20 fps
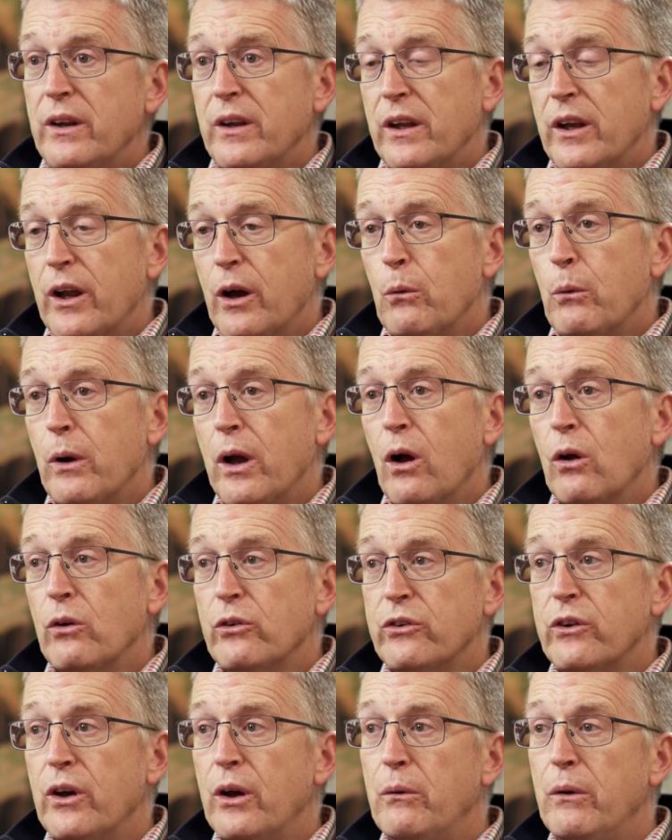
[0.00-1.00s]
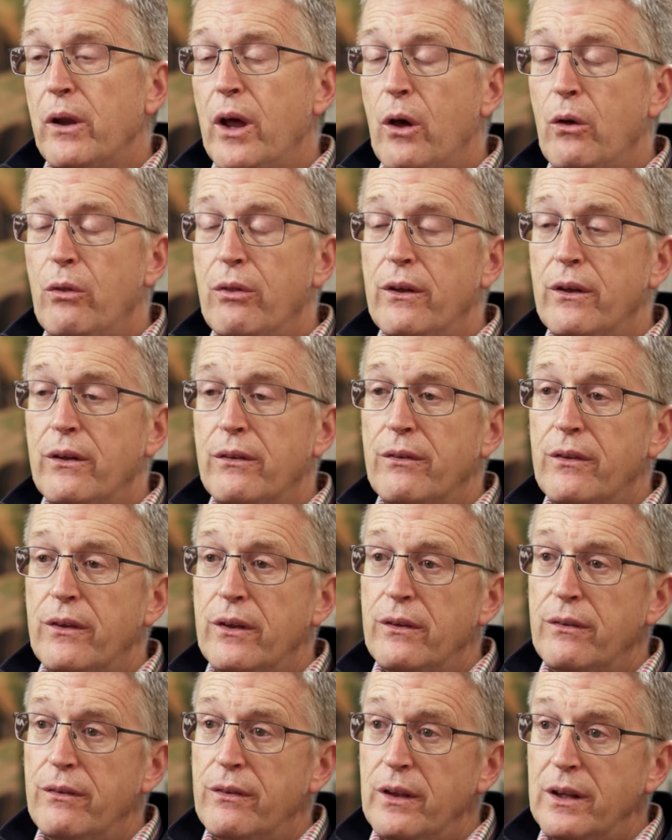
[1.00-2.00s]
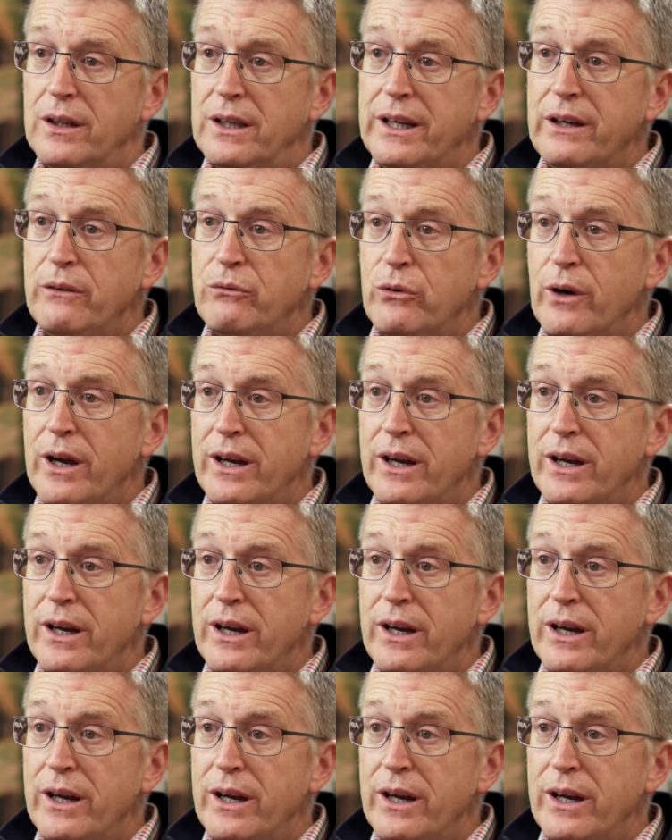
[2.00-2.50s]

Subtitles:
You know, we also know that leaf